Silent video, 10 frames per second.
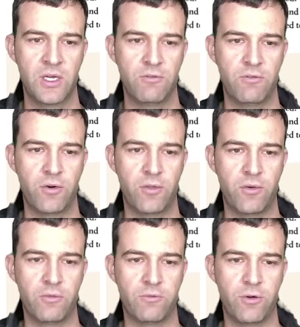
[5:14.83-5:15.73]
further
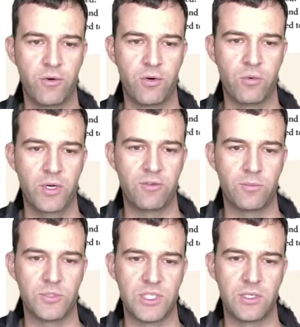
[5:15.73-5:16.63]
and further away from
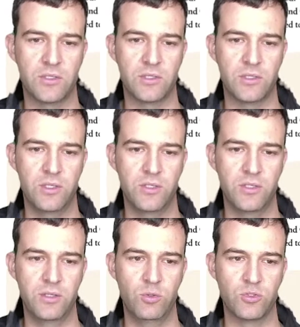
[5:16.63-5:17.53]
Santa,
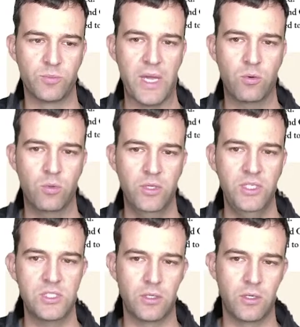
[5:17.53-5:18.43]
until he was back where he
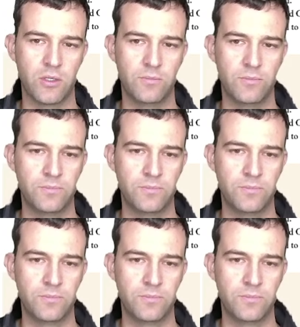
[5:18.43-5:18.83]
started.